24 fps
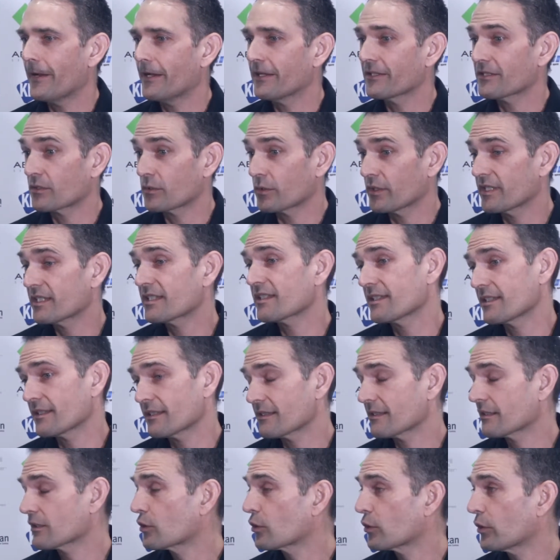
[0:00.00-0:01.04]
So this
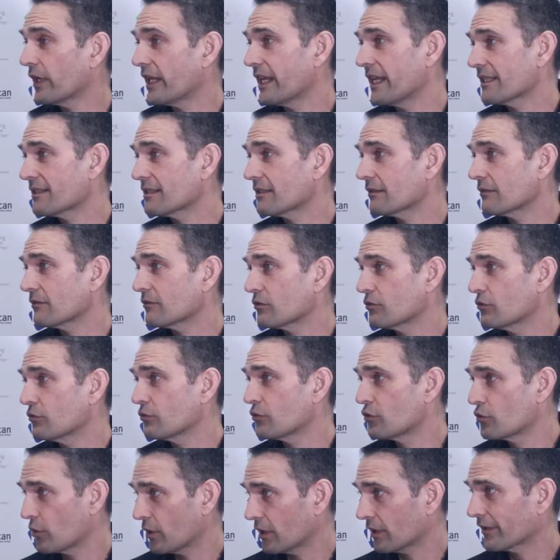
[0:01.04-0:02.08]
is great to
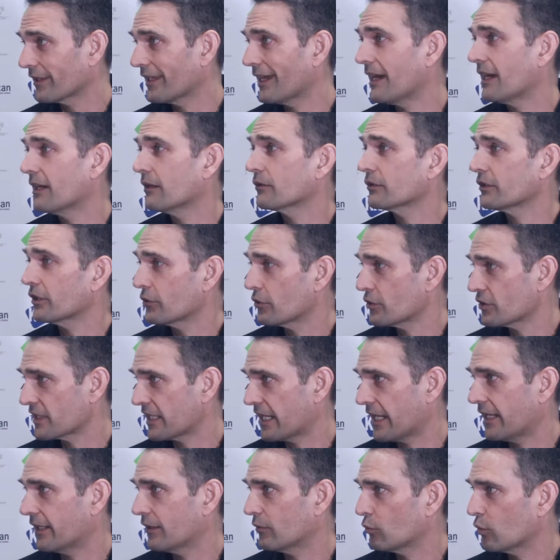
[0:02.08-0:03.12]
drill down,
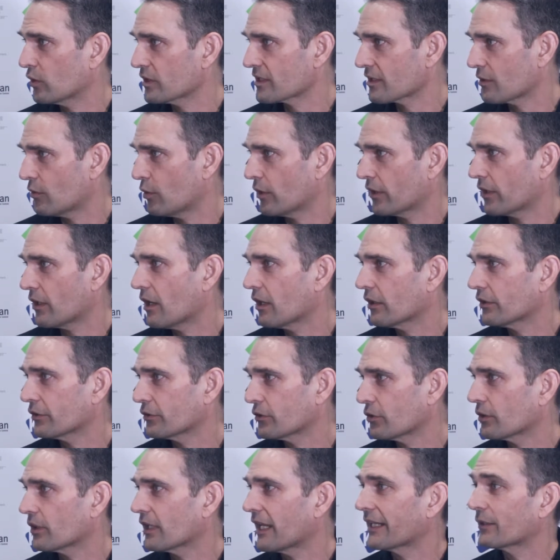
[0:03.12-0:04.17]
understand what's going on
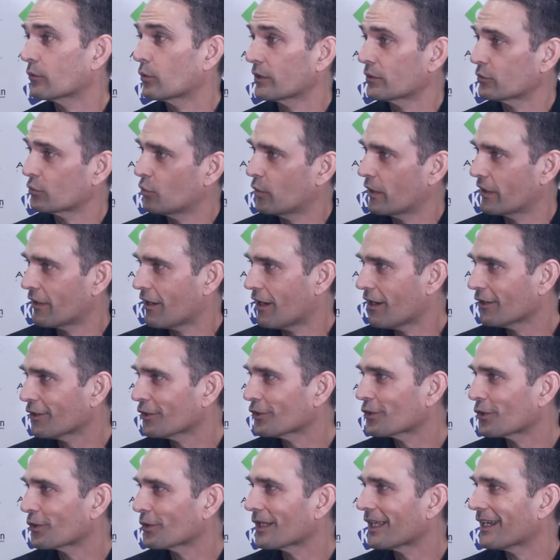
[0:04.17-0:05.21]
your line, what went
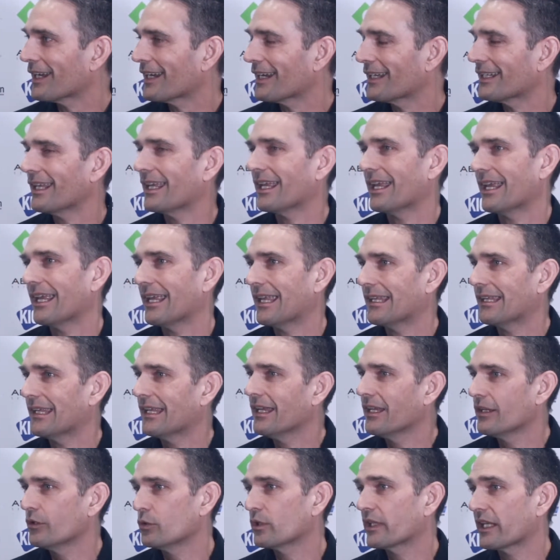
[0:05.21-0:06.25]
on your line, and
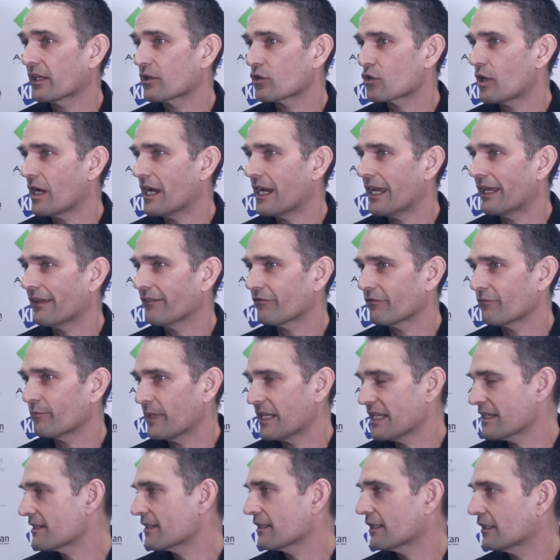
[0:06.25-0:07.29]
you can drive
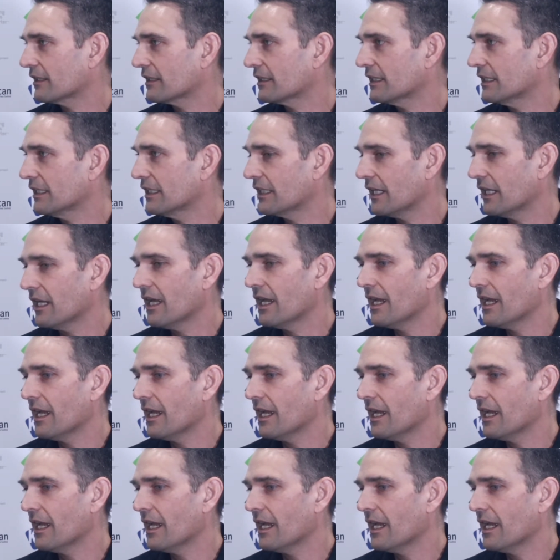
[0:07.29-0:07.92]
basically